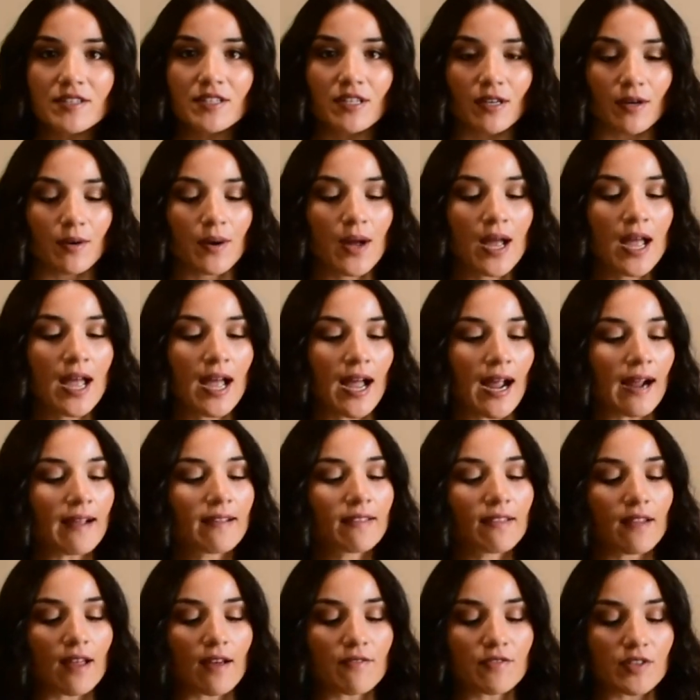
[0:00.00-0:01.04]
so I
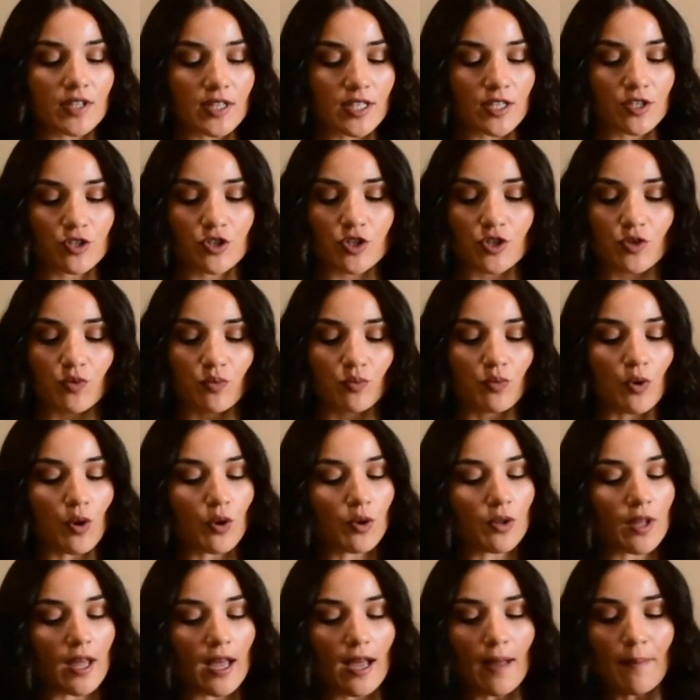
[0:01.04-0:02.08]
love that these just
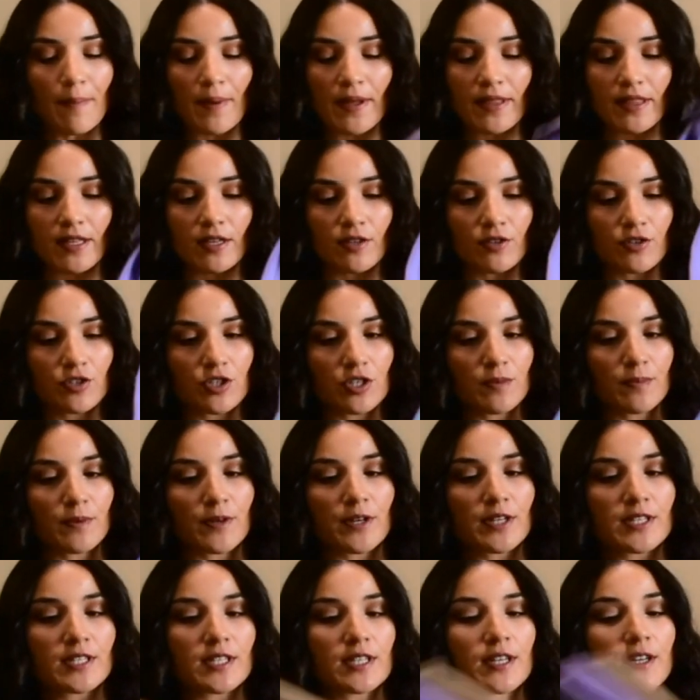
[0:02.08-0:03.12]
roll up and they're super
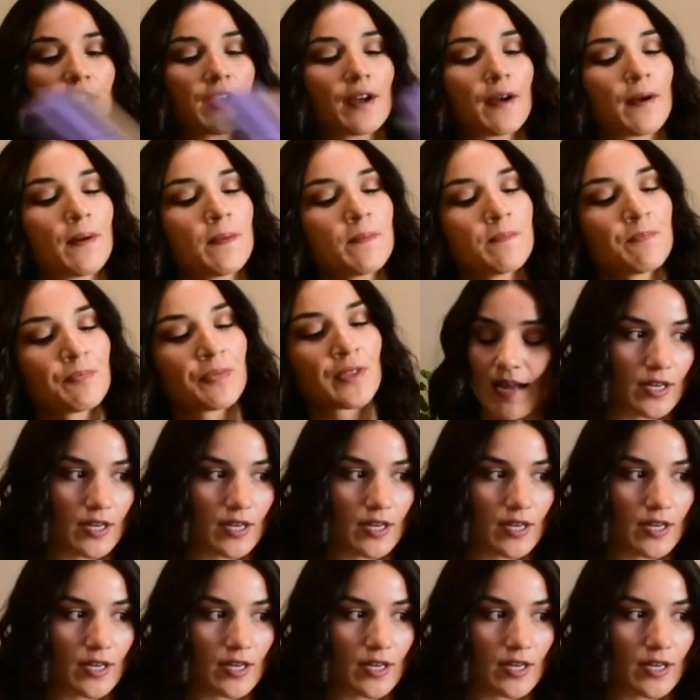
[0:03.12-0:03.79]
easy to go.